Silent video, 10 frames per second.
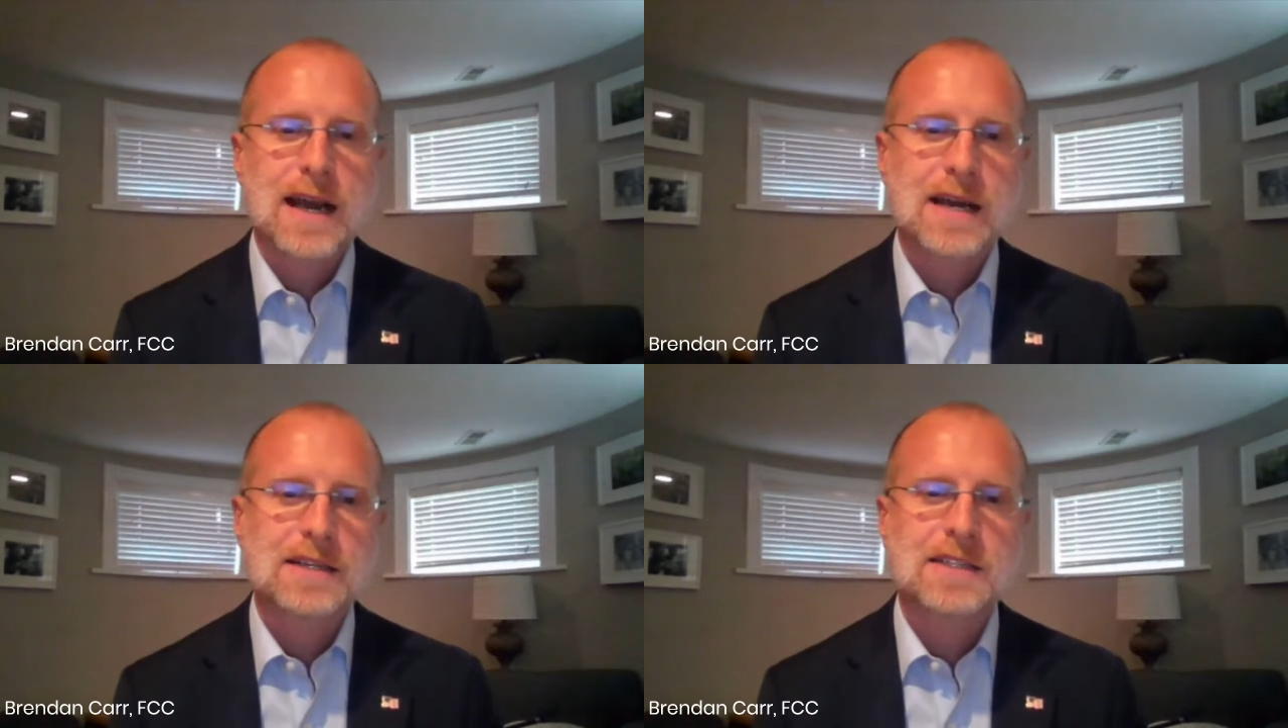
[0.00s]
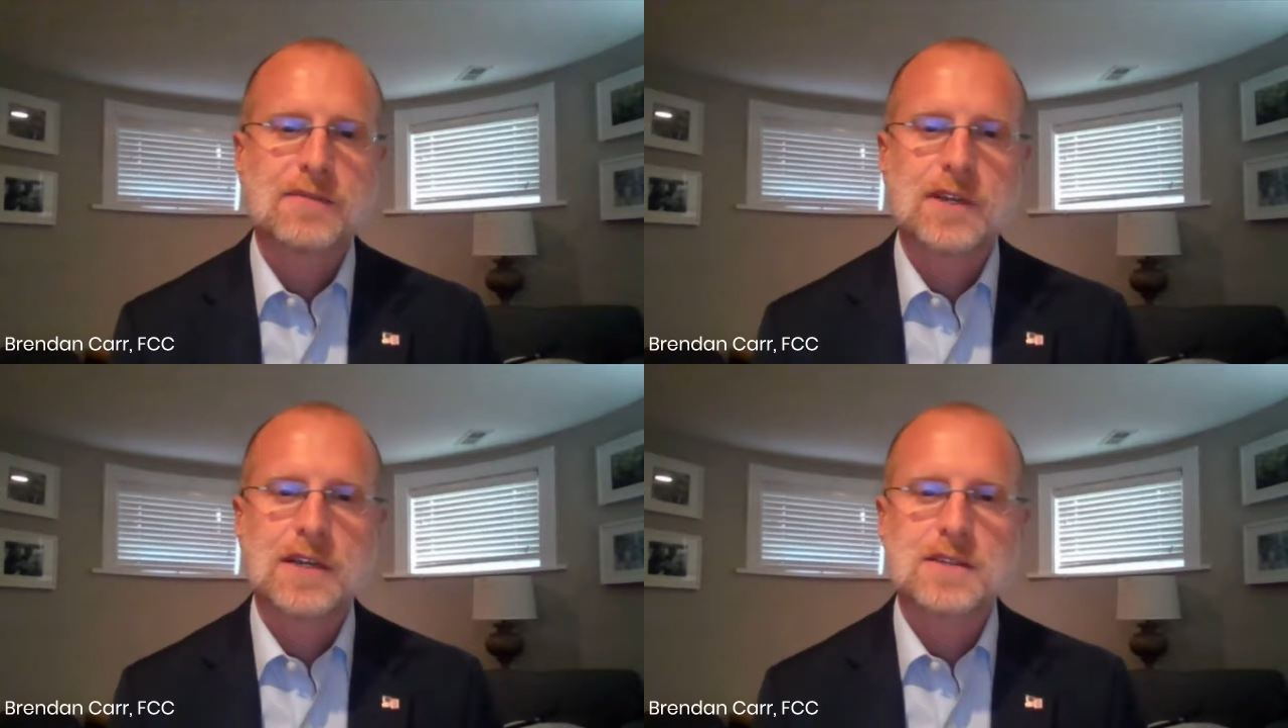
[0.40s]

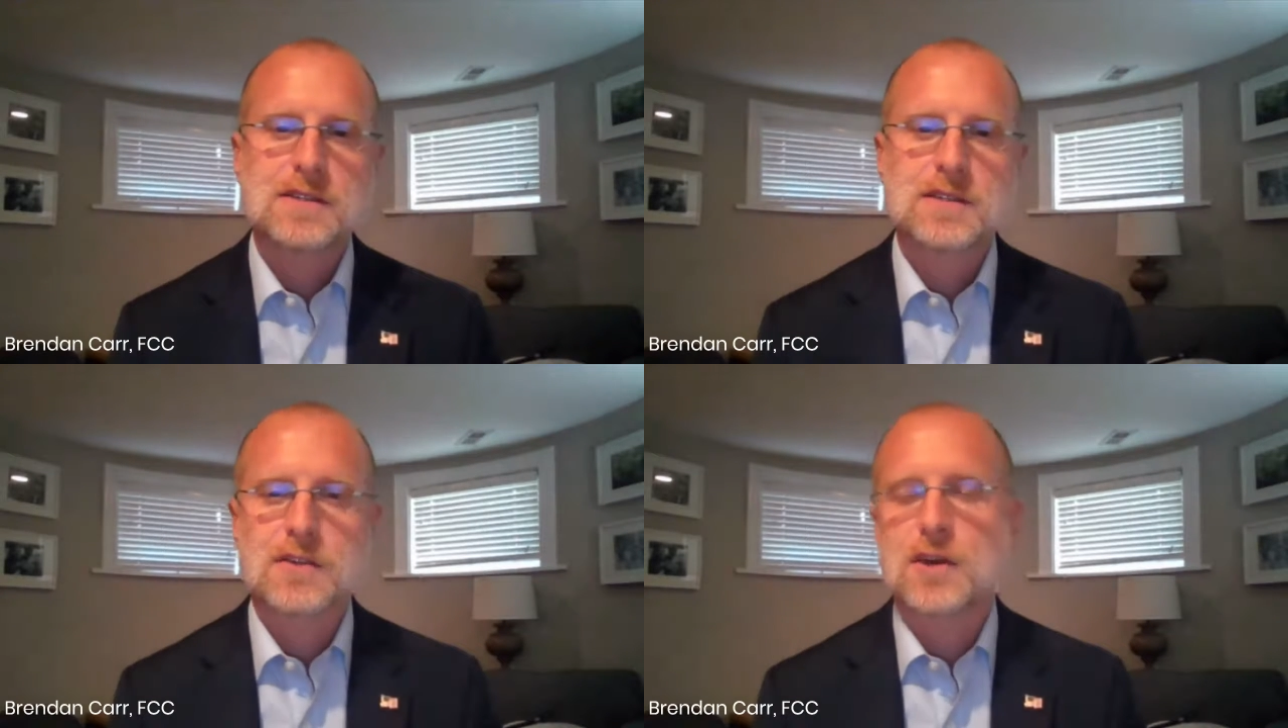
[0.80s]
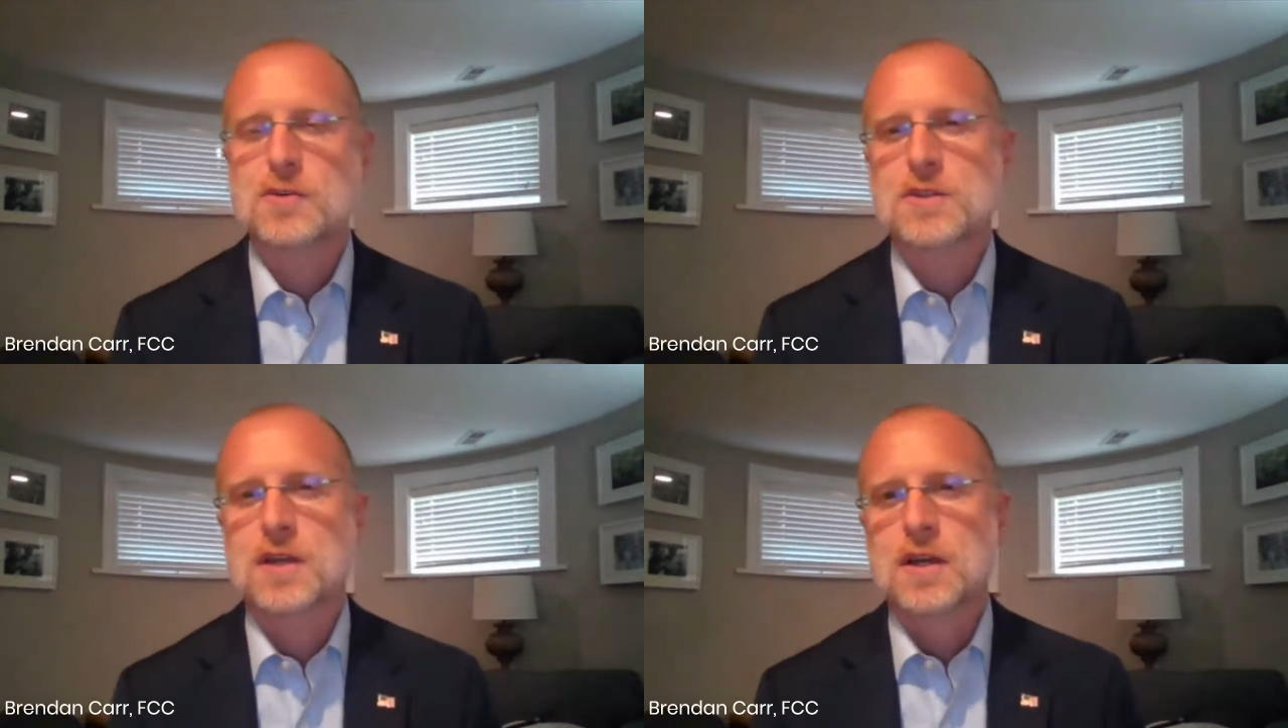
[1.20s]
connectivity to
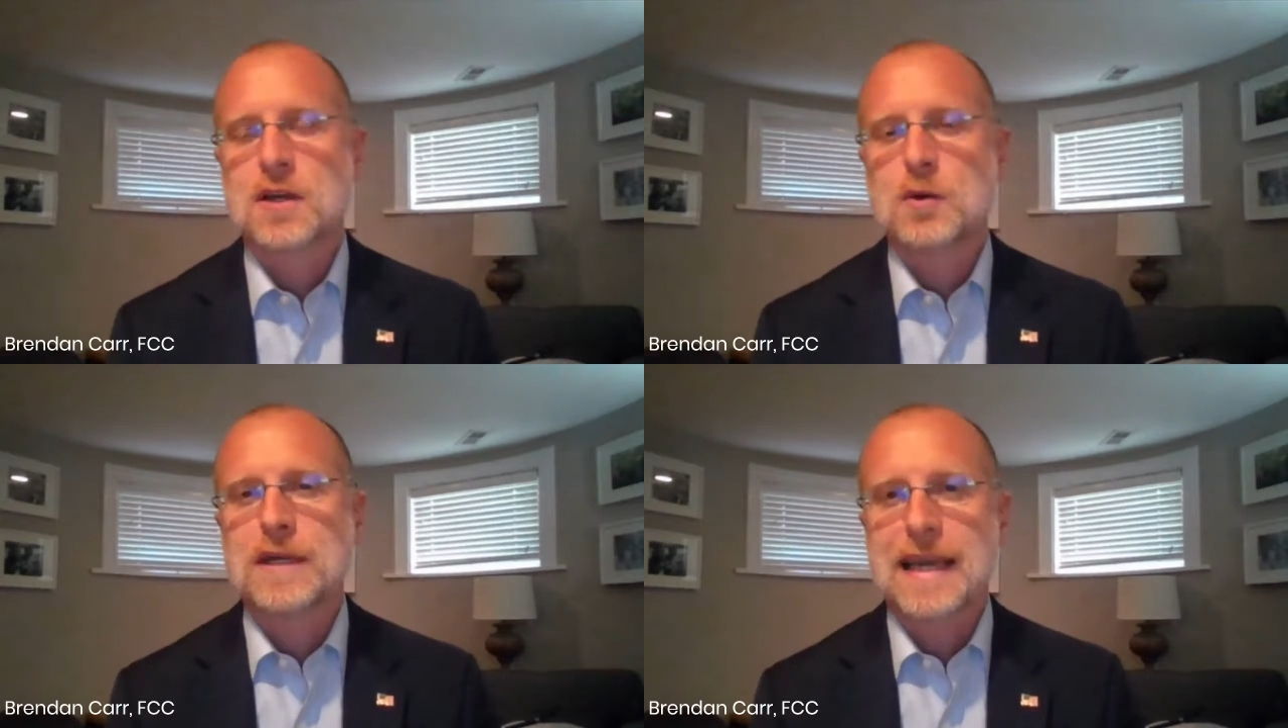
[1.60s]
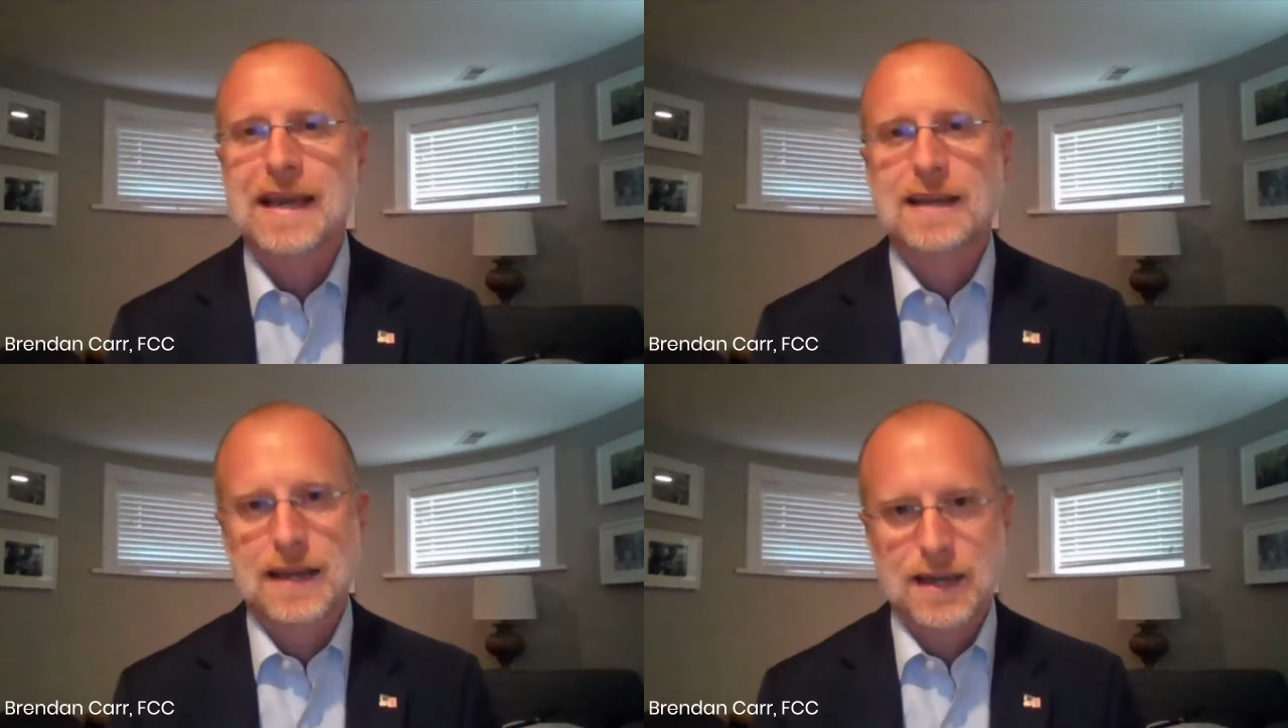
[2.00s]
those who
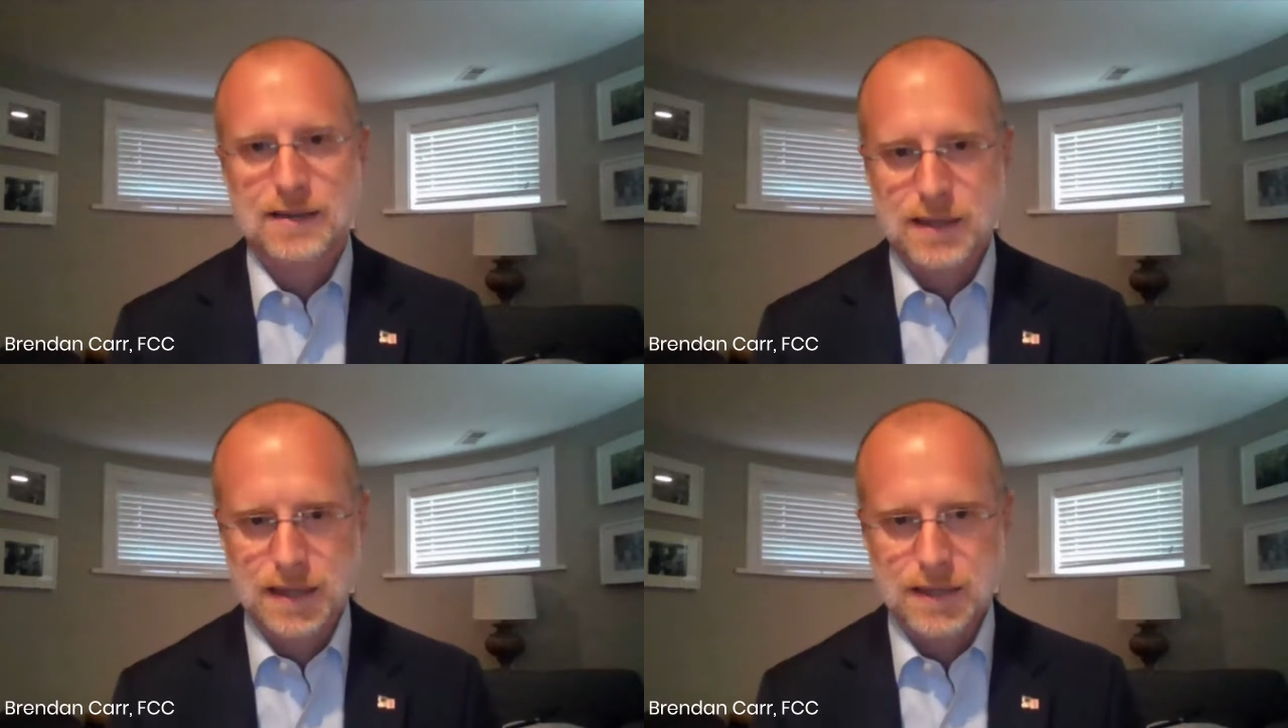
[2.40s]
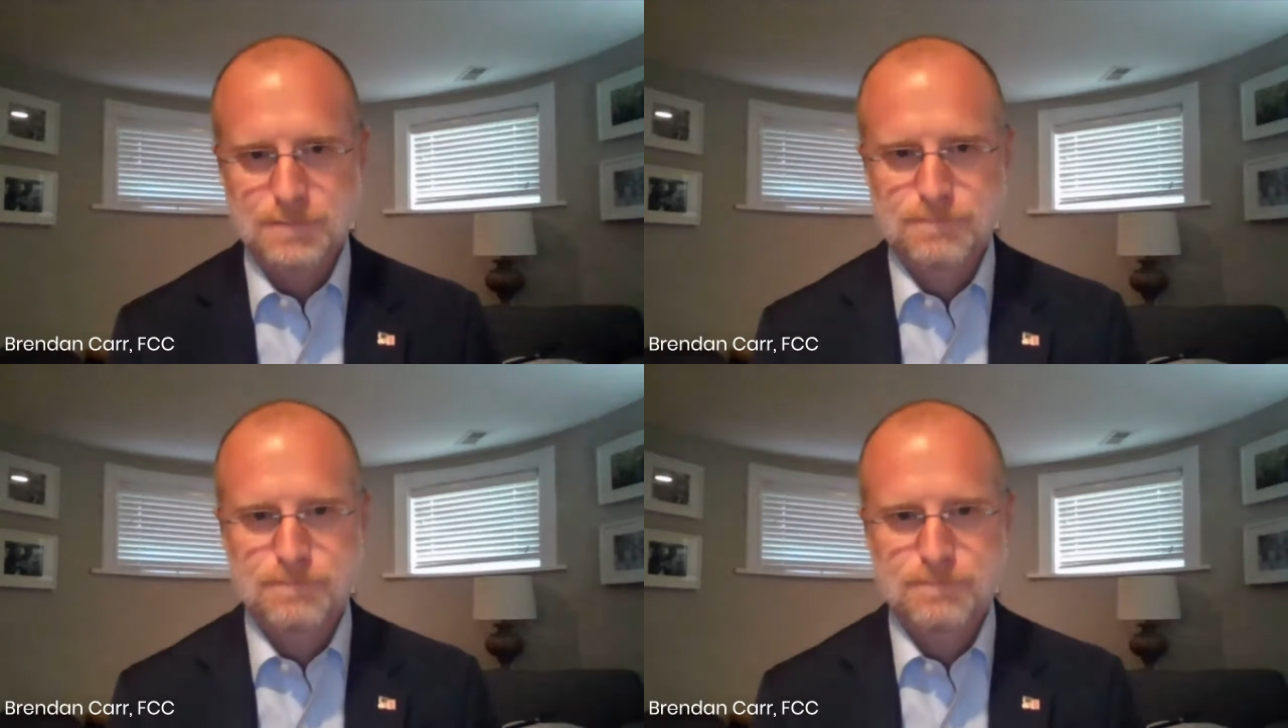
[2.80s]
can't connect today.